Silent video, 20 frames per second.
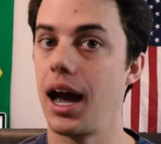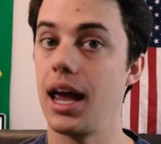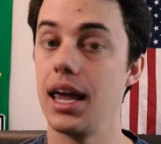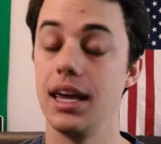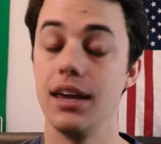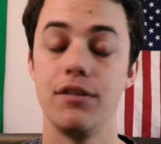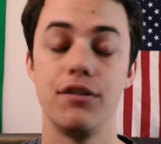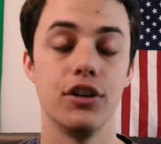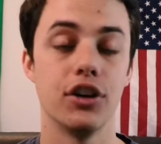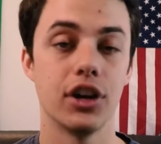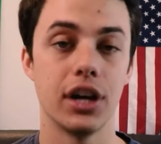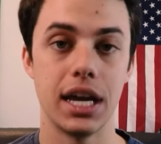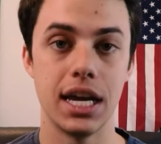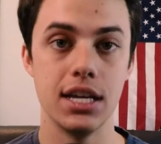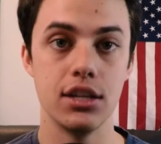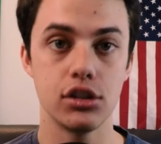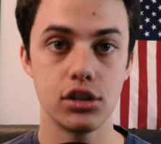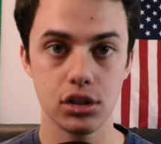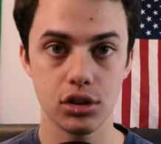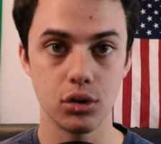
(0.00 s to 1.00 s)
If you're
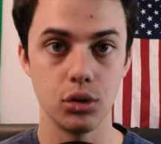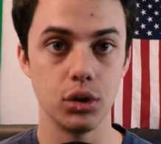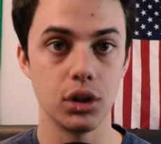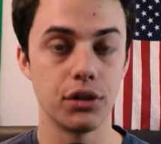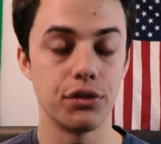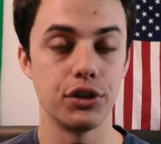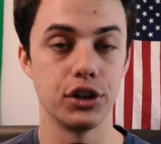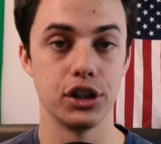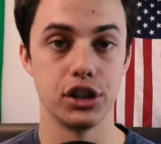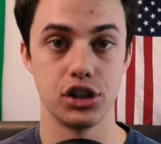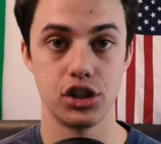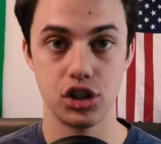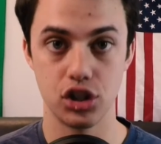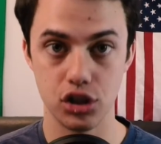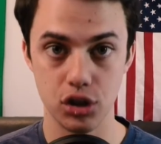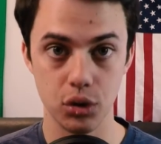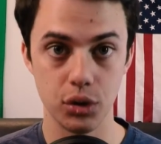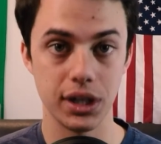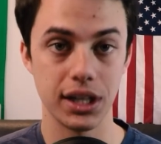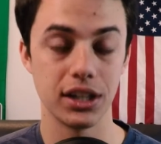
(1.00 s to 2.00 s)
in school, if you're a
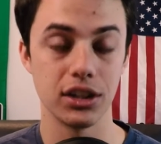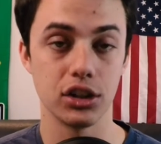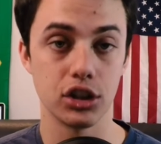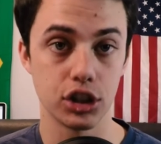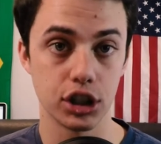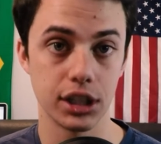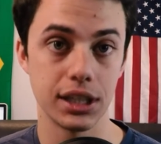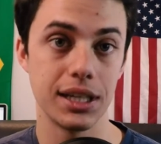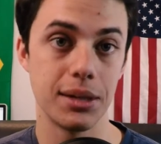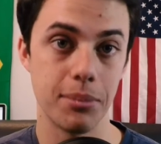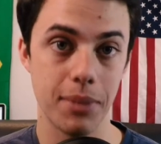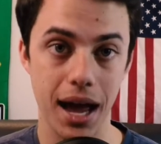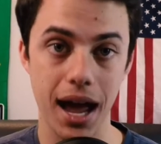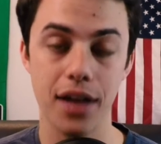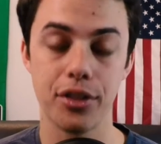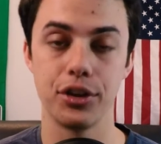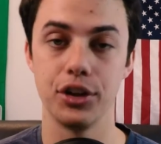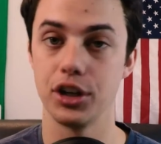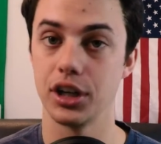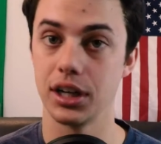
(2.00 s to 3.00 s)
student learning
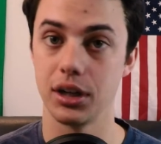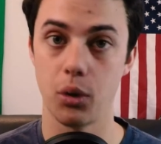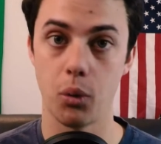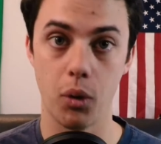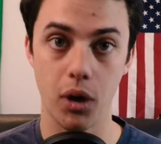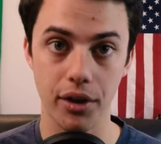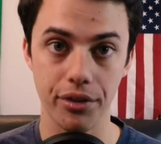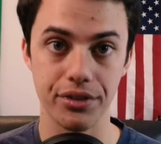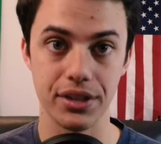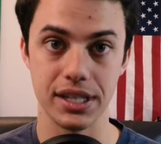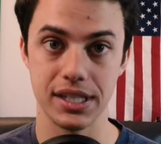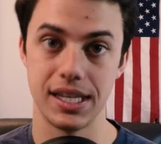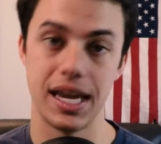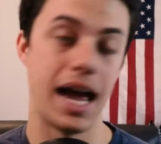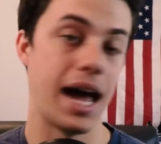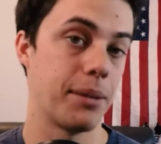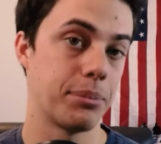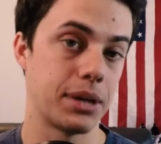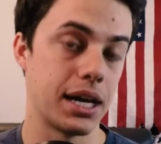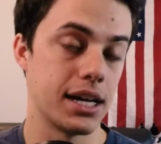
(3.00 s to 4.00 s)
math, you're gonna want this
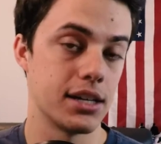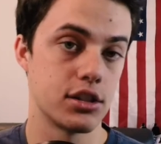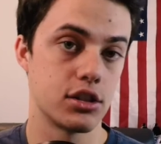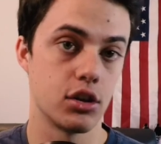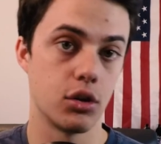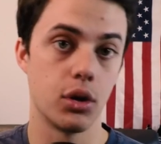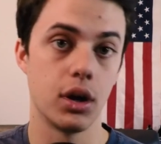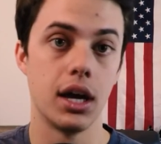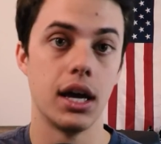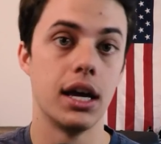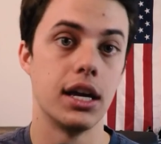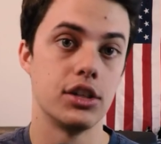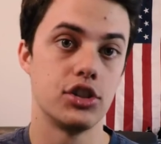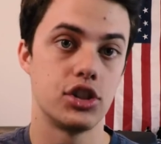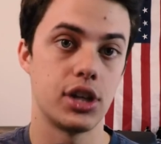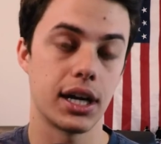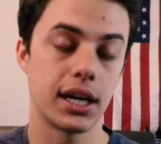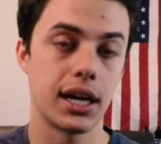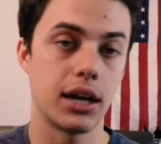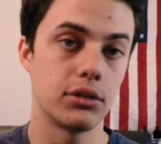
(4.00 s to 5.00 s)
app, guys. So
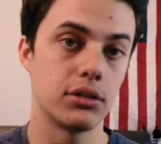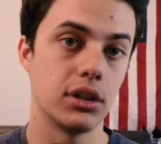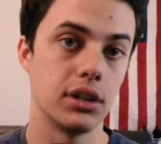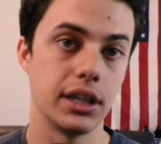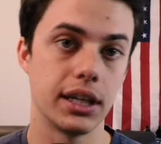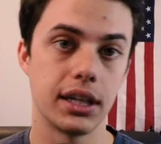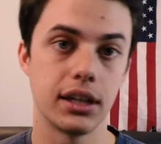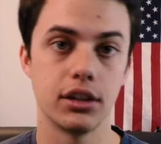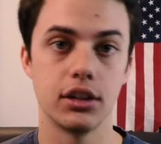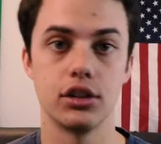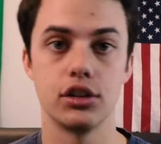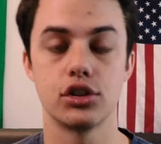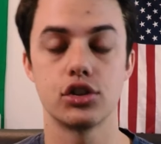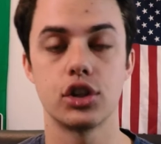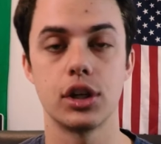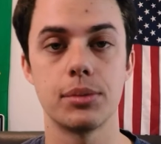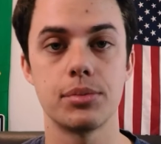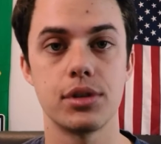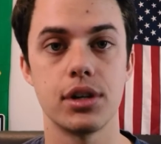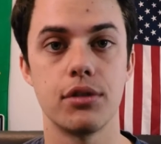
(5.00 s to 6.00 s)
check out the link in the
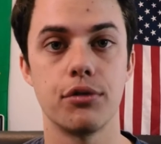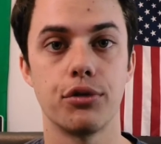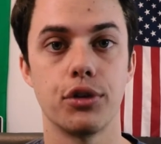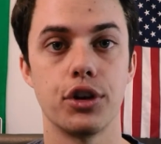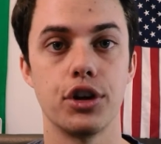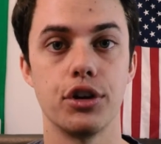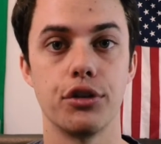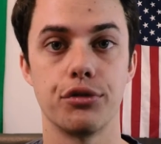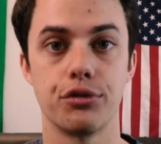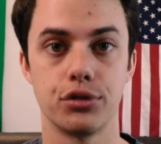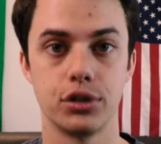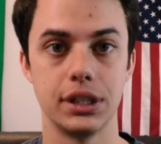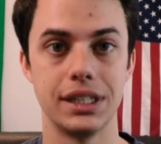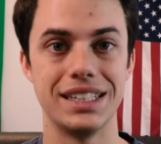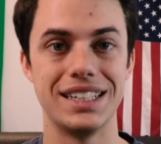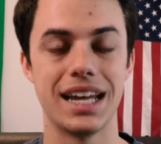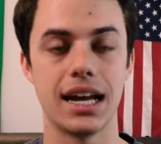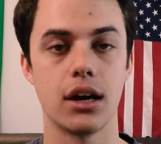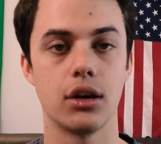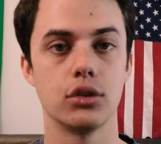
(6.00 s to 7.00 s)
description for your free
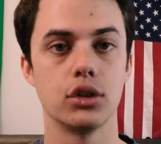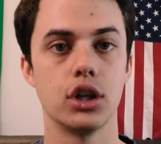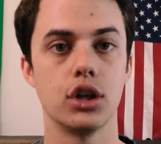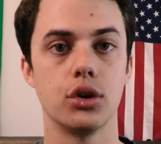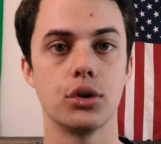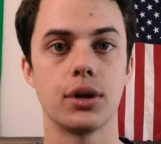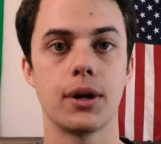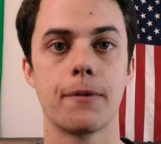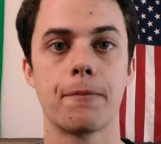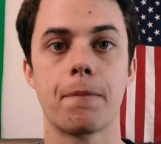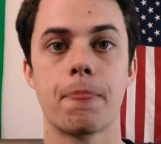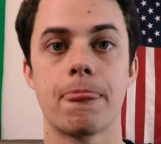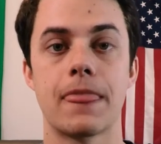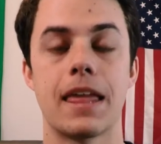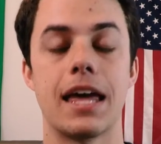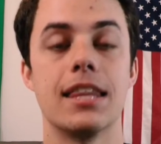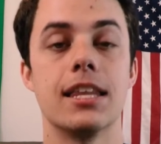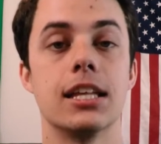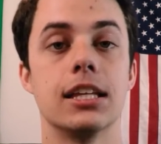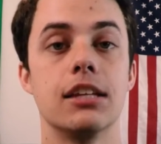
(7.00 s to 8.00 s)
download
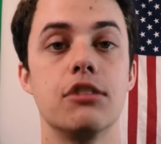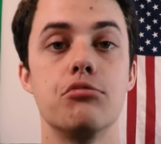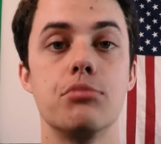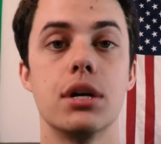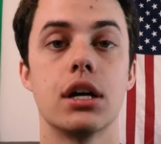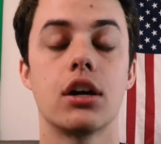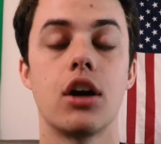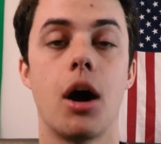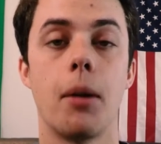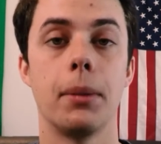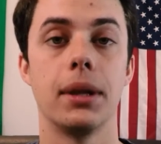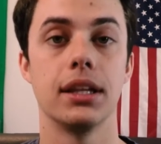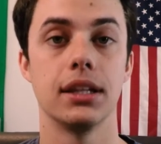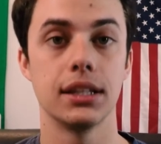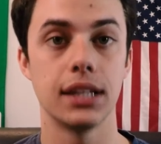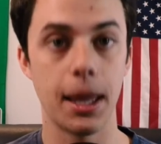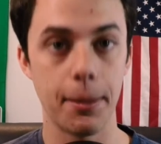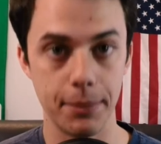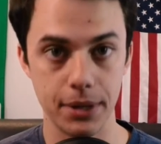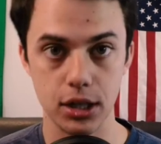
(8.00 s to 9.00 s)
and then leave me a comment.
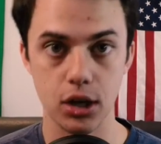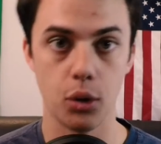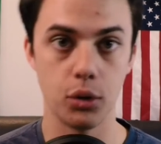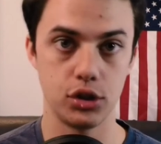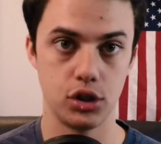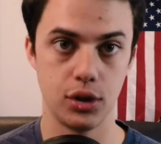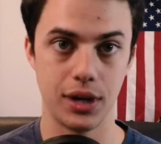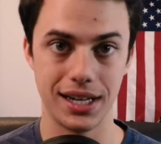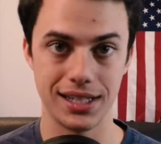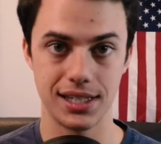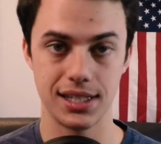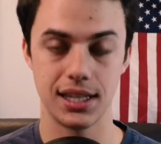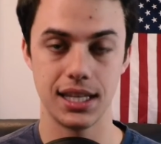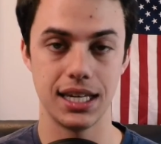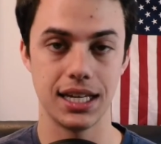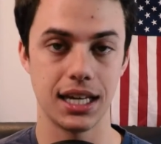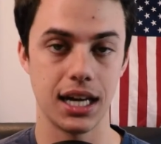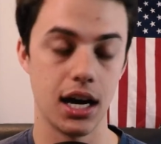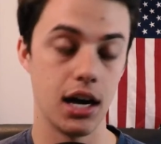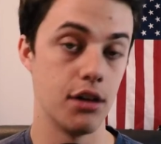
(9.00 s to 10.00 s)
Let me know what you guys
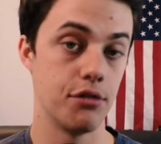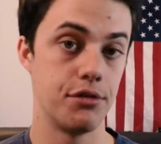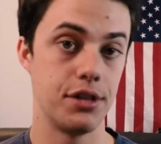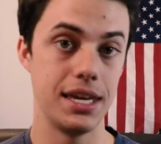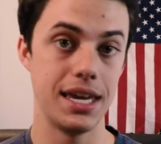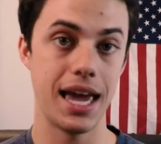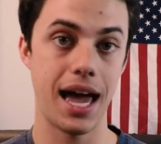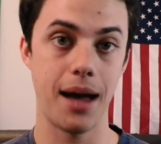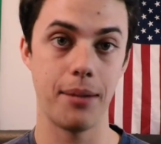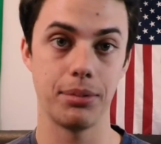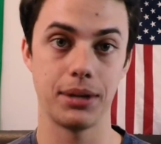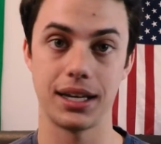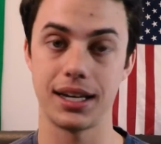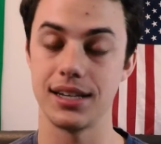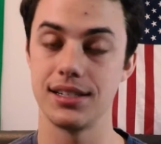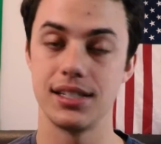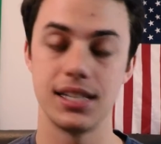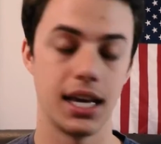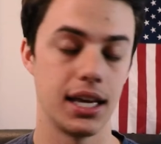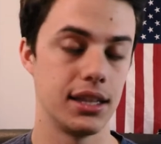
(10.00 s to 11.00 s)
think of the app. Like
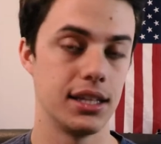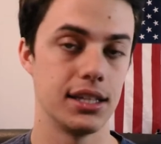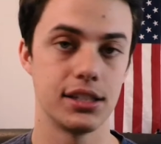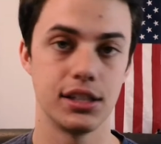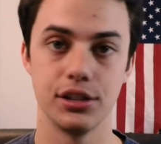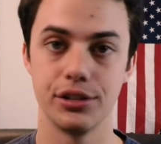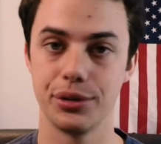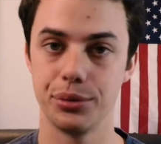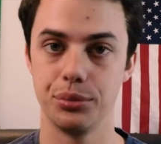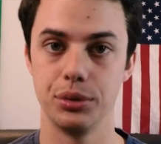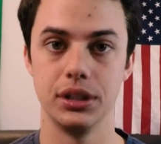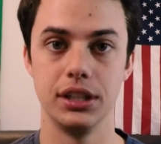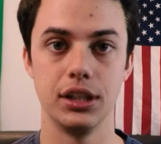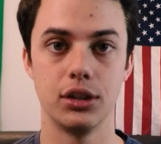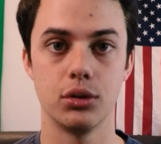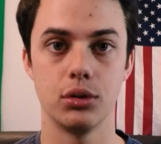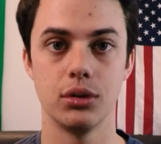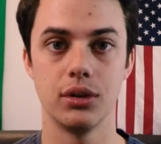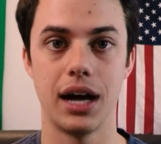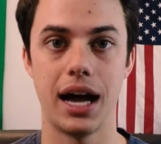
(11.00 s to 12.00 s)
I said, this is a really
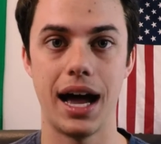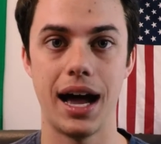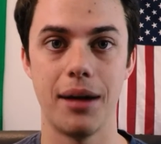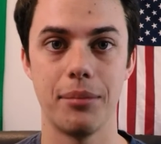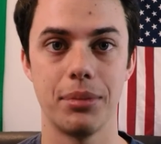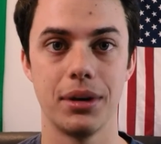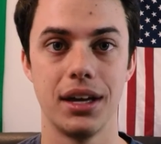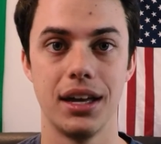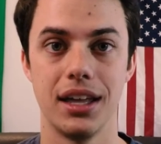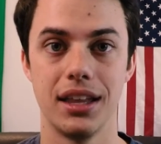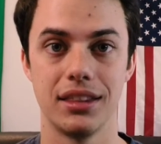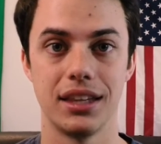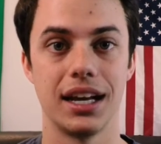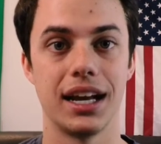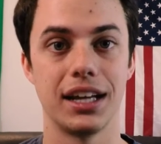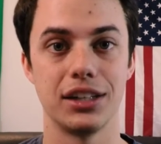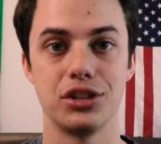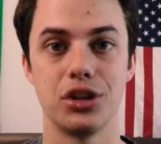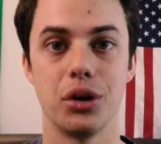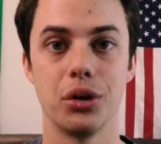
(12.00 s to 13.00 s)
cool app that
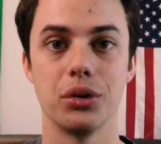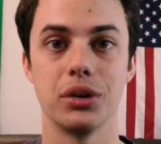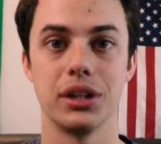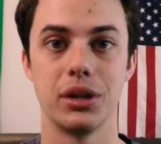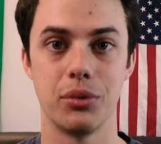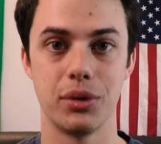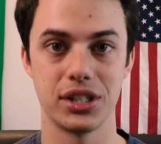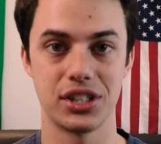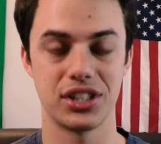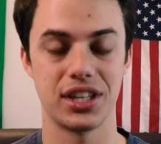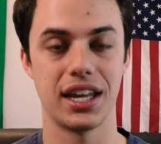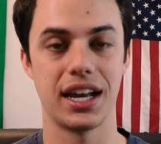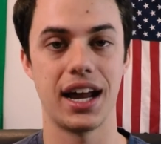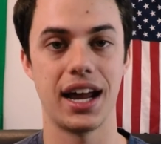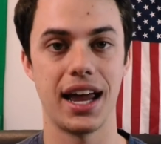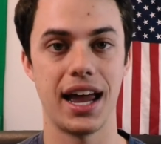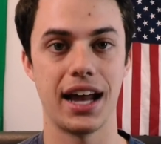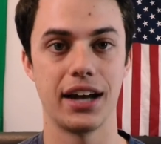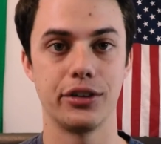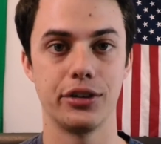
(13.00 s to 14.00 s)
I totally wish that I
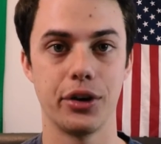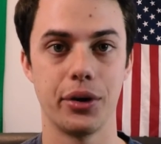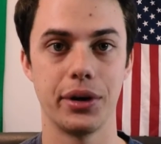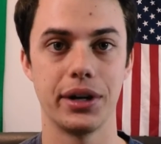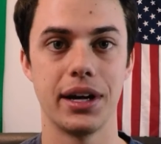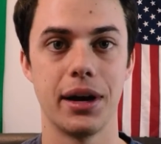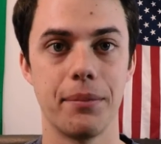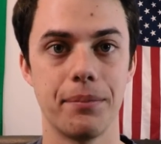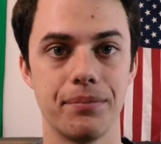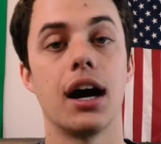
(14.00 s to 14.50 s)
had growing up.